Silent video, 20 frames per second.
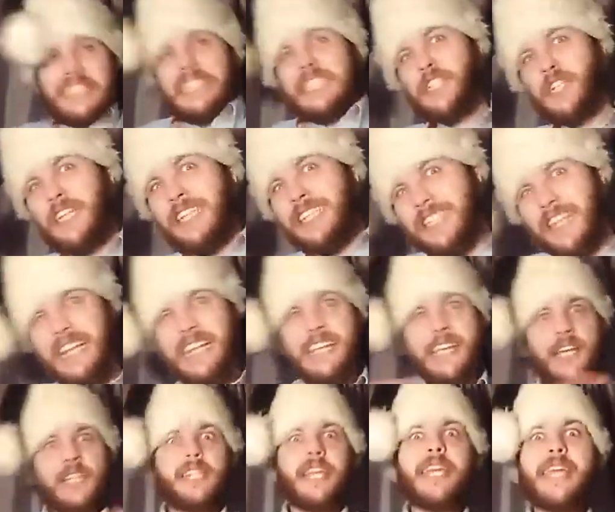She's in
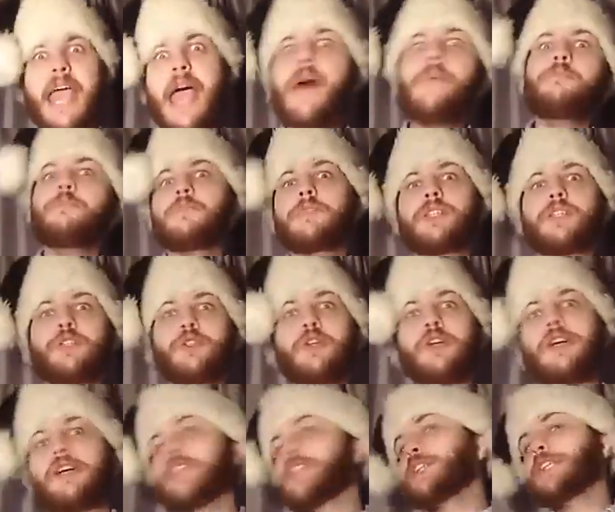your DMs.
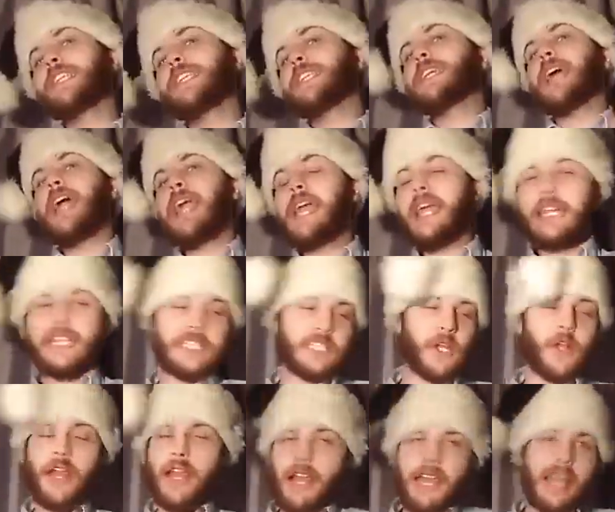She's saying it's
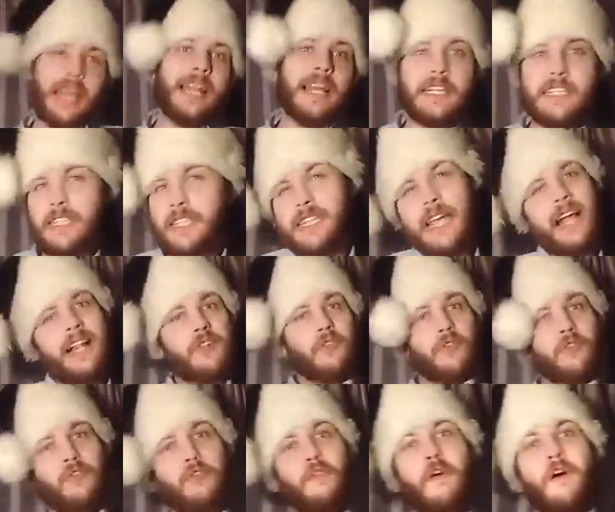gonna kill
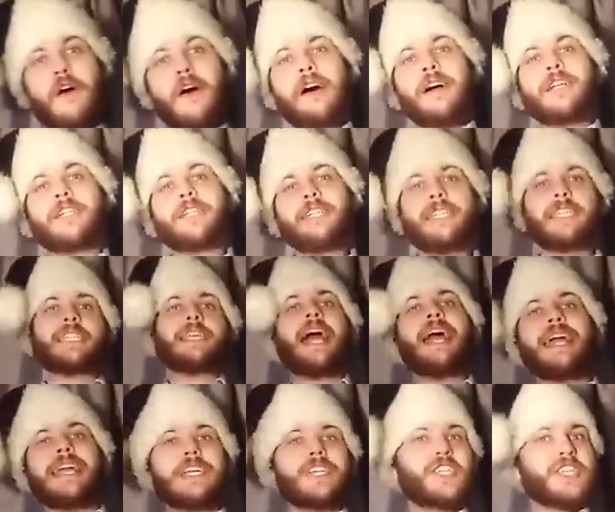itself. She's
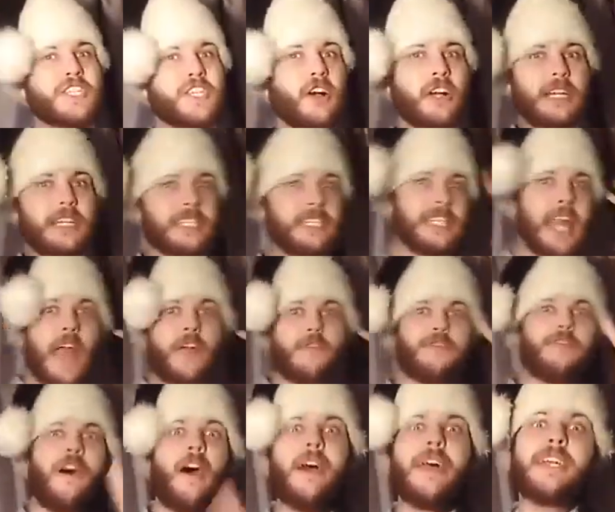saying she's gonna set
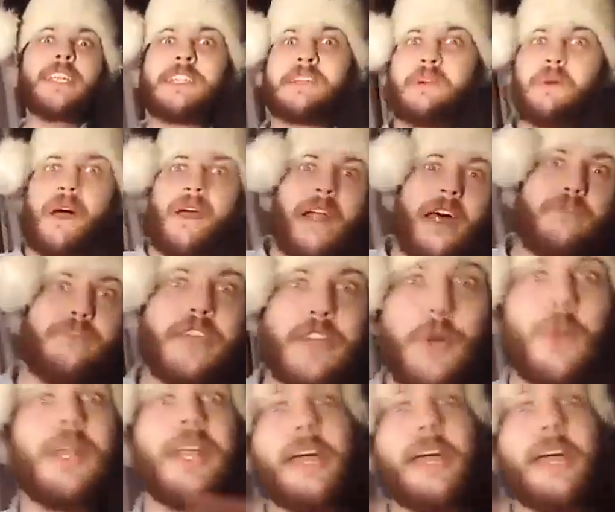fire to wherever you're